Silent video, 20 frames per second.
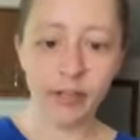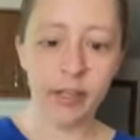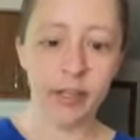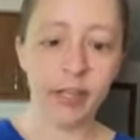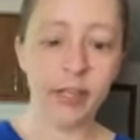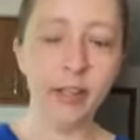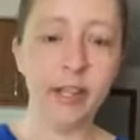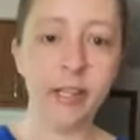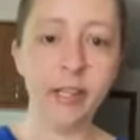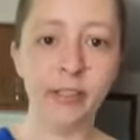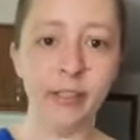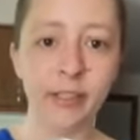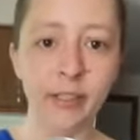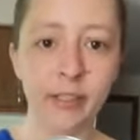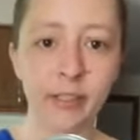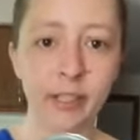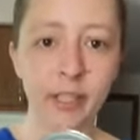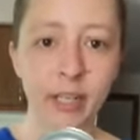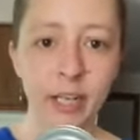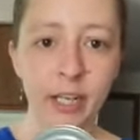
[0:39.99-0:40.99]
And this is
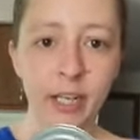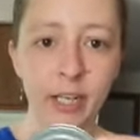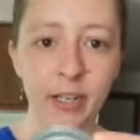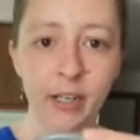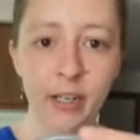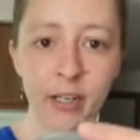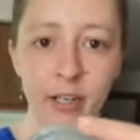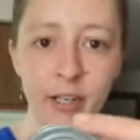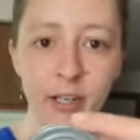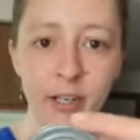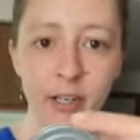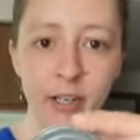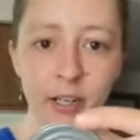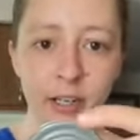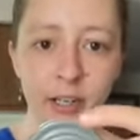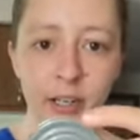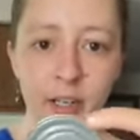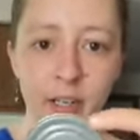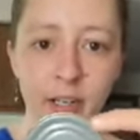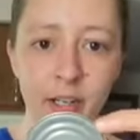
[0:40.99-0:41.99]
like,
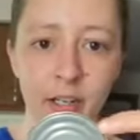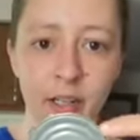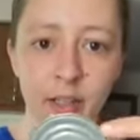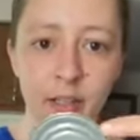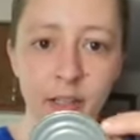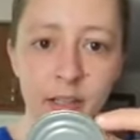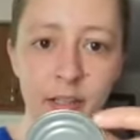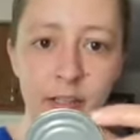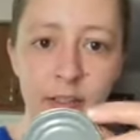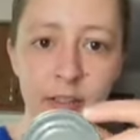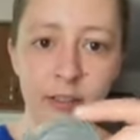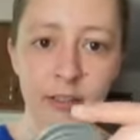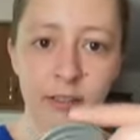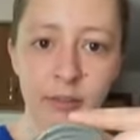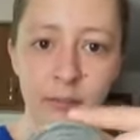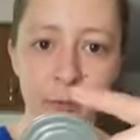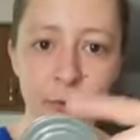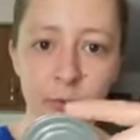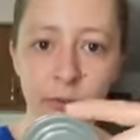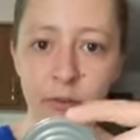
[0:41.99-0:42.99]
this is
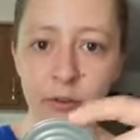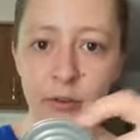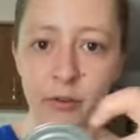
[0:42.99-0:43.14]
smooth.